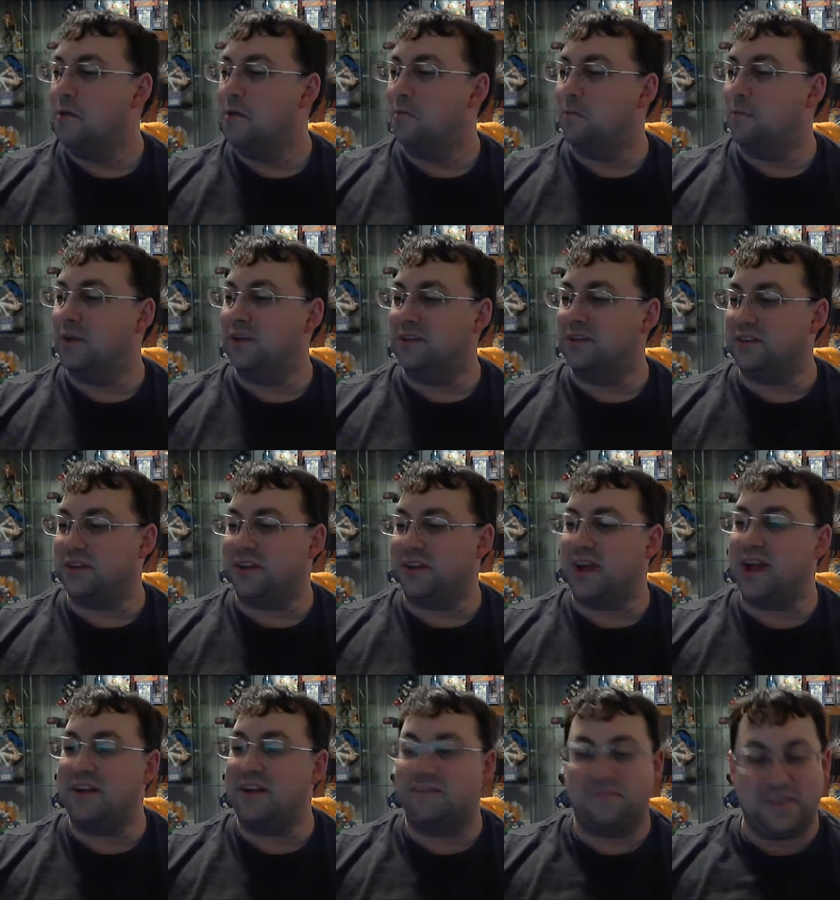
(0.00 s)
But the
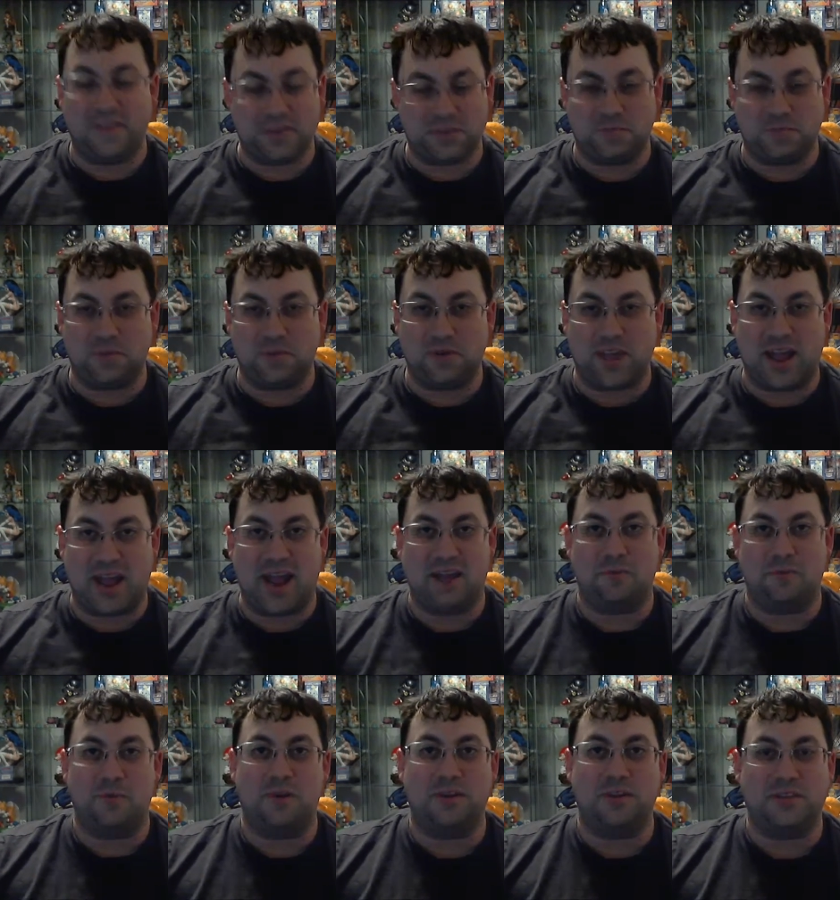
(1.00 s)
guy on Facebook had
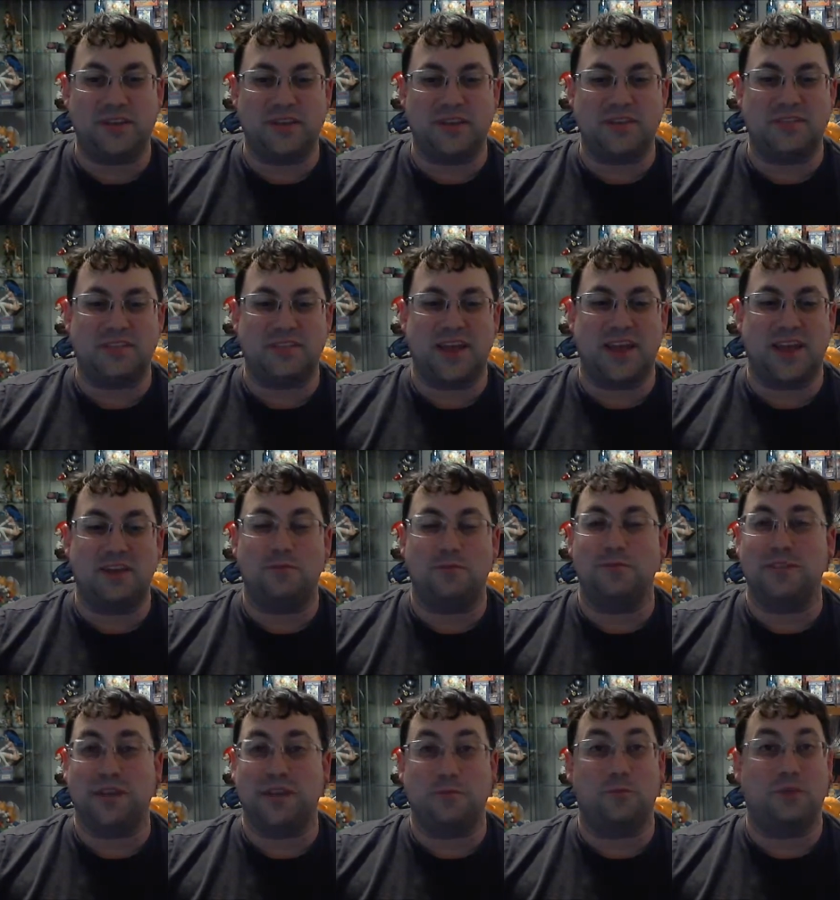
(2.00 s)
one of these, and it
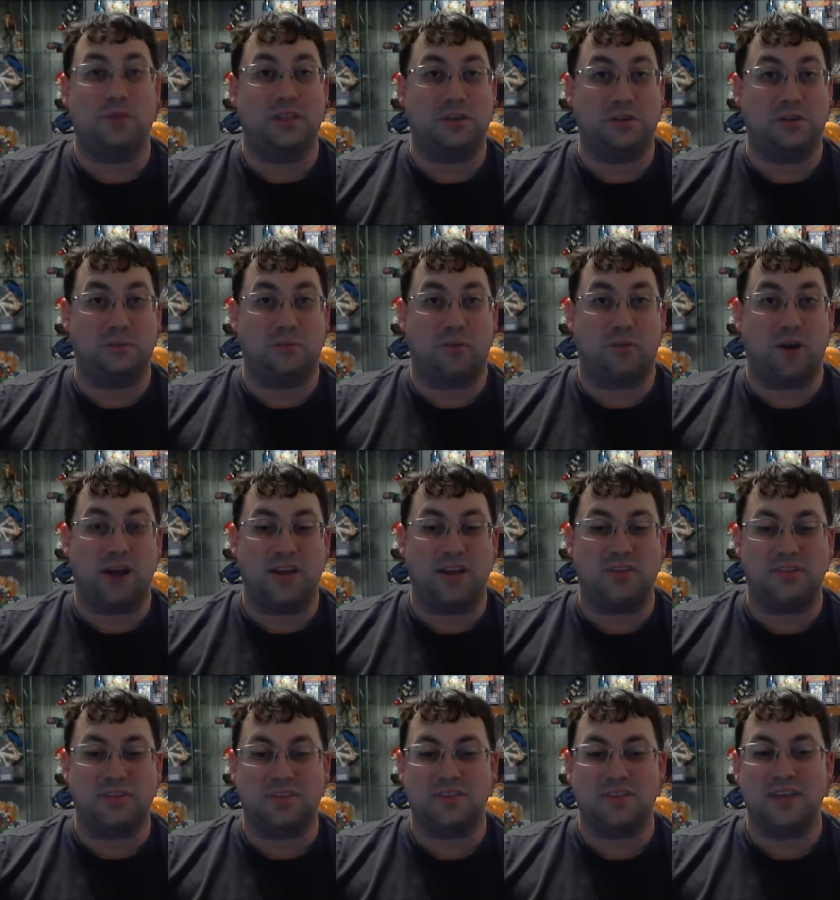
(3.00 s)
was at a really good
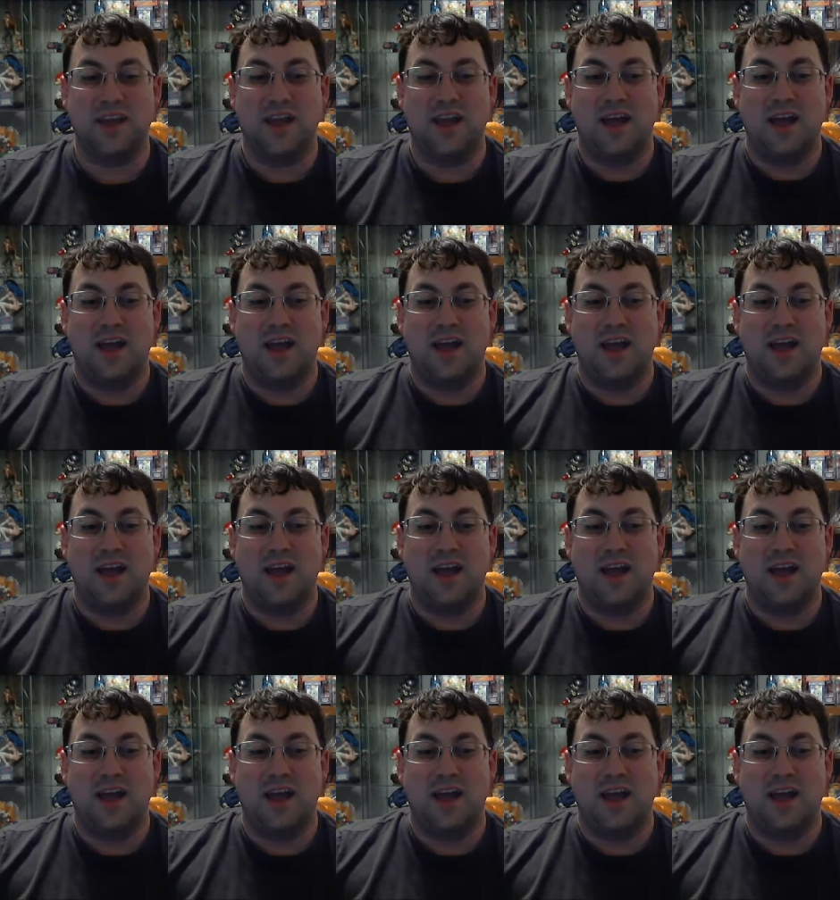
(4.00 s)
price.